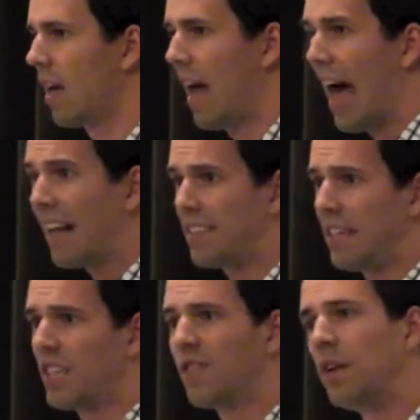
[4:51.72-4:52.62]

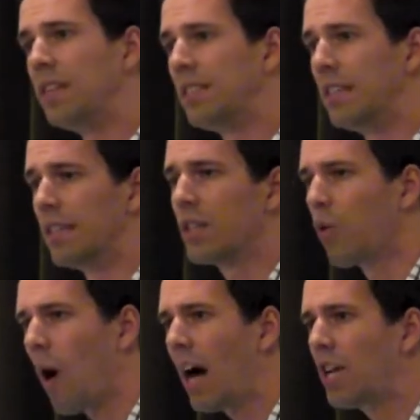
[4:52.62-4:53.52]
Axis, for instance,
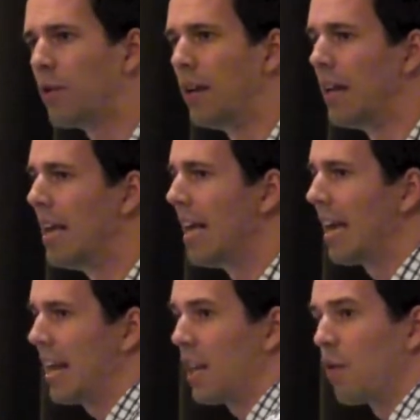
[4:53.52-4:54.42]
quadrant.
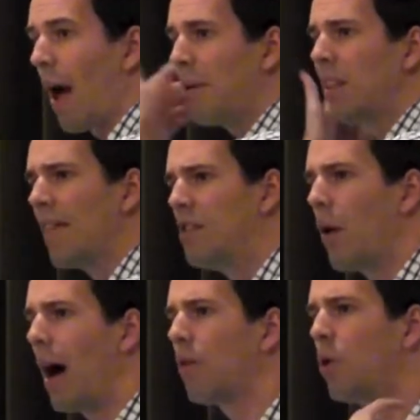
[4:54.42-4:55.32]
Kid on the right would love to
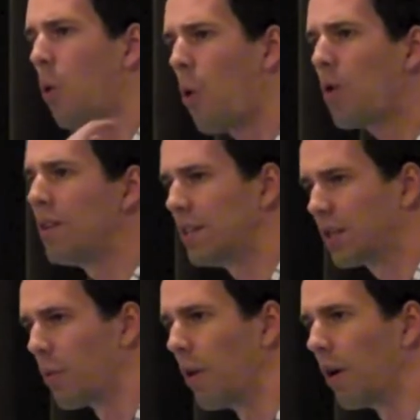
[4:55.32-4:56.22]
know how
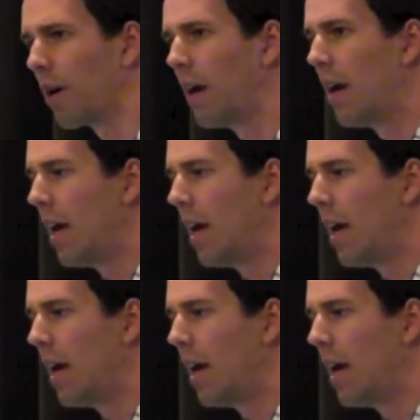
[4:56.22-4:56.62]
coordinates work.